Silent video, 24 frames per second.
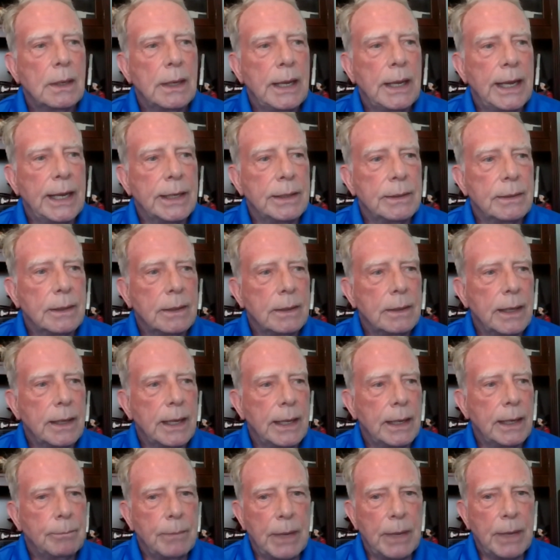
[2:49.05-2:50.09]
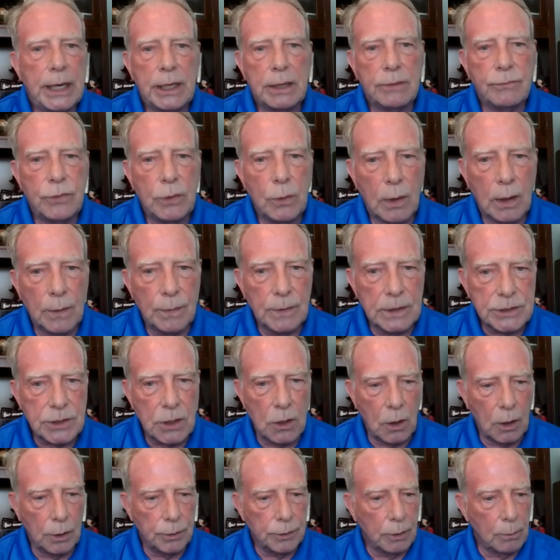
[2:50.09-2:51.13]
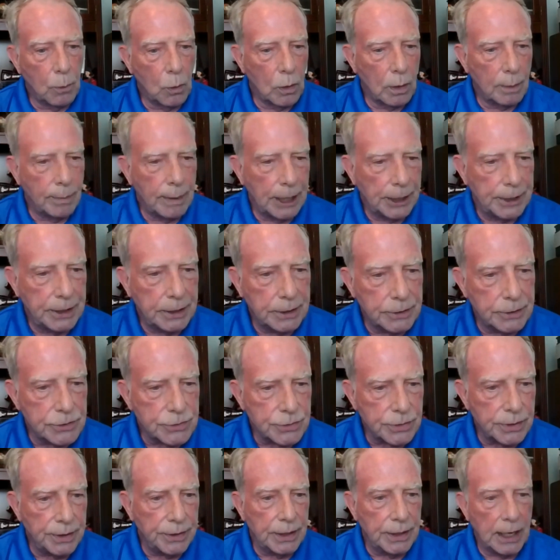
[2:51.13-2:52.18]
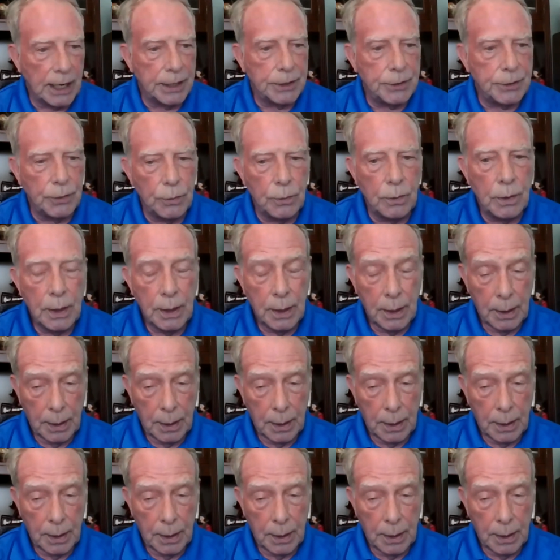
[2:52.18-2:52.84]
And many of you on this call know more about industry than I do,